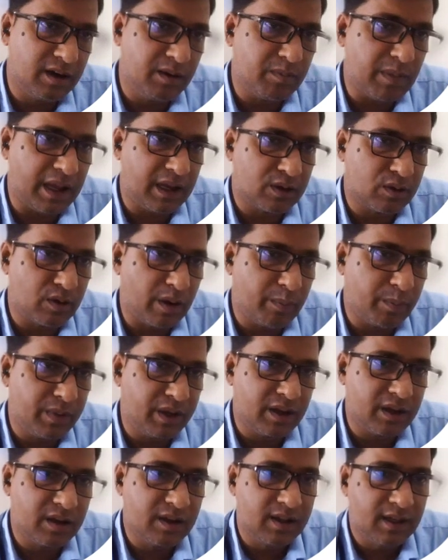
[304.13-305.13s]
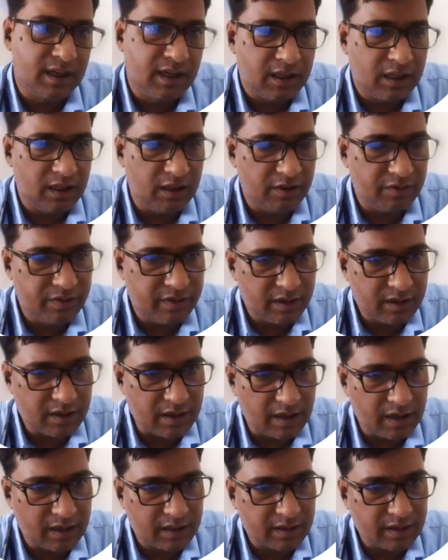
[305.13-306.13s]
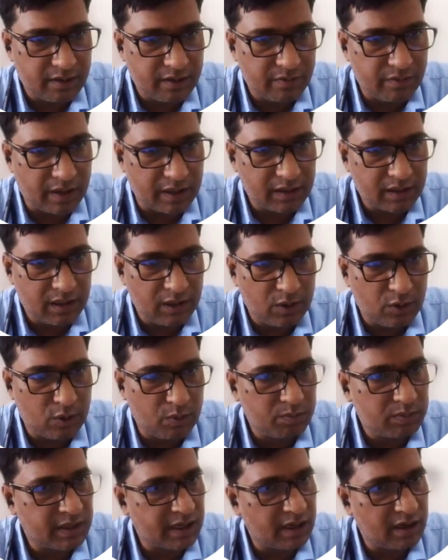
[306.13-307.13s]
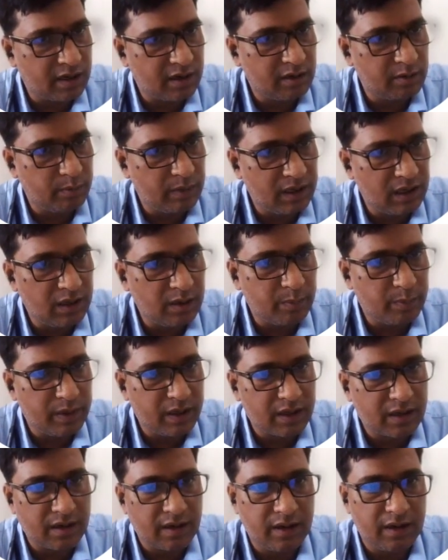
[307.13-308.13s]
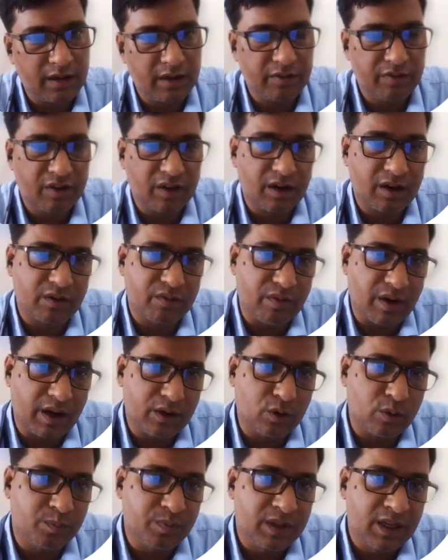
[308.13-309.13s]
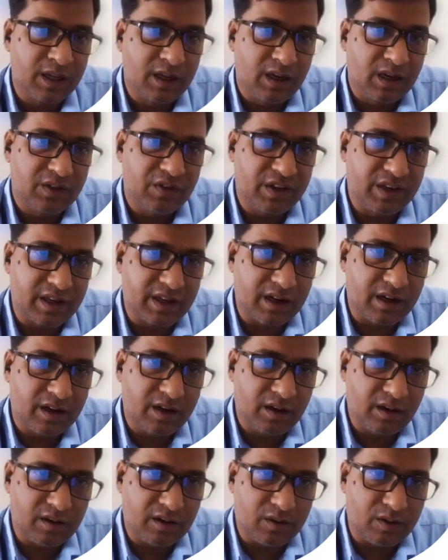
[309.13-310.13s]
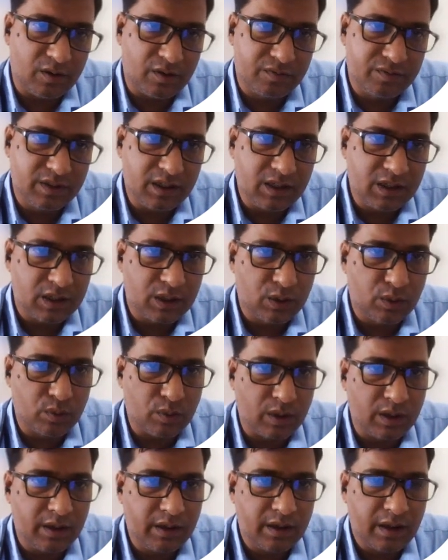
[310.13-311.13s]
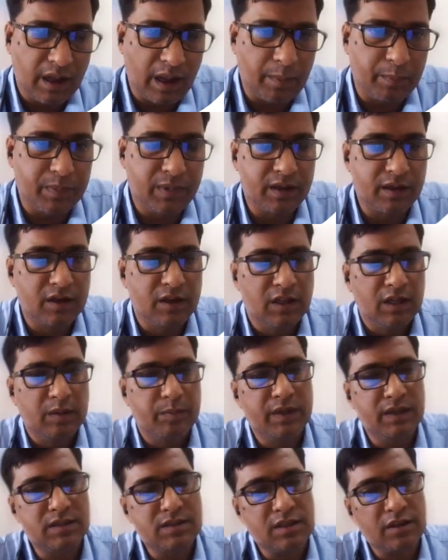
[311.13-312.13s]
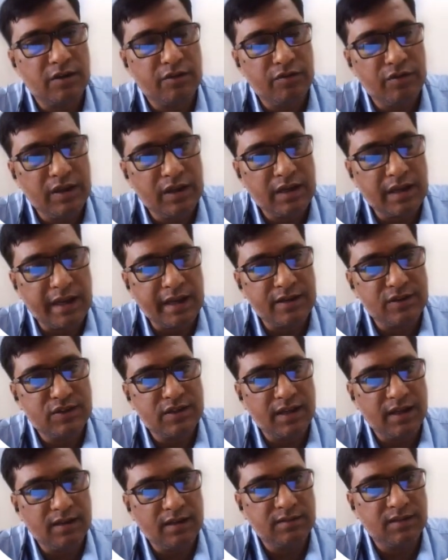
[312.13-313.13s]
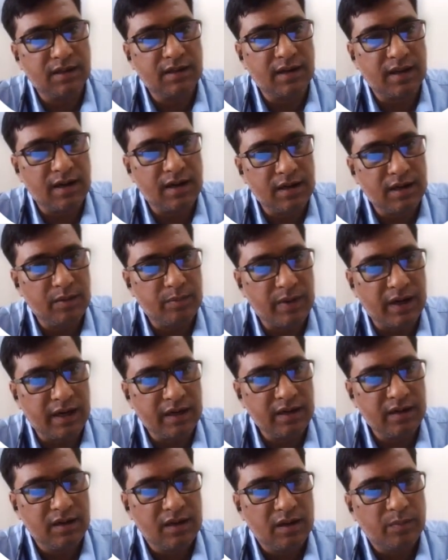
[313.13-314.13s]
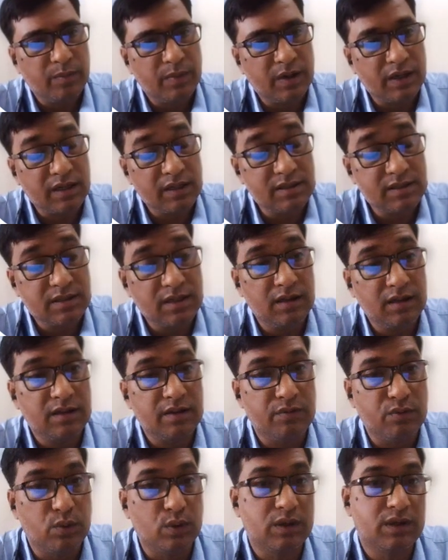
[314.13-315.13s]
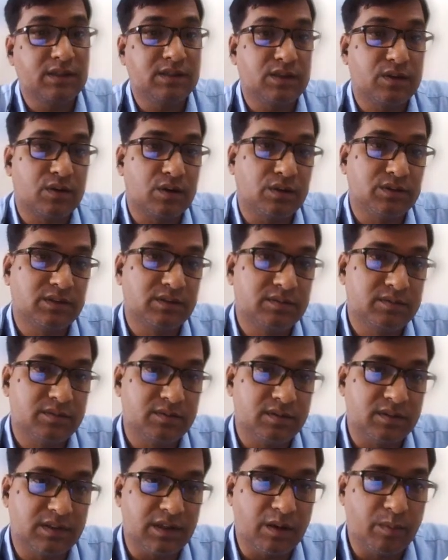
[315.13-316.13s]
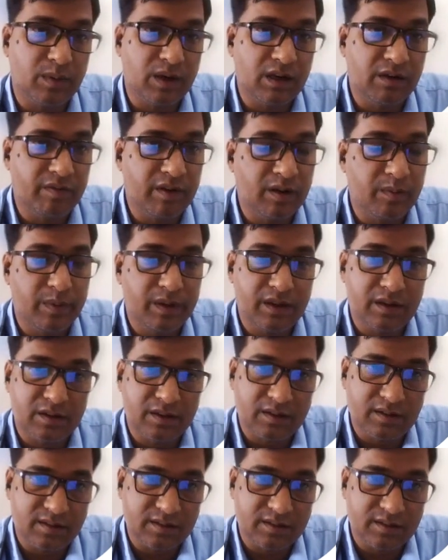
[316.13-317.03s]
in microampere. If we connect a 1 kilo ohm, current in milliampere. And if we connect 1 ohm, the current the 12 ampere. Means we can change the current demand, but still the voltage across terminal will be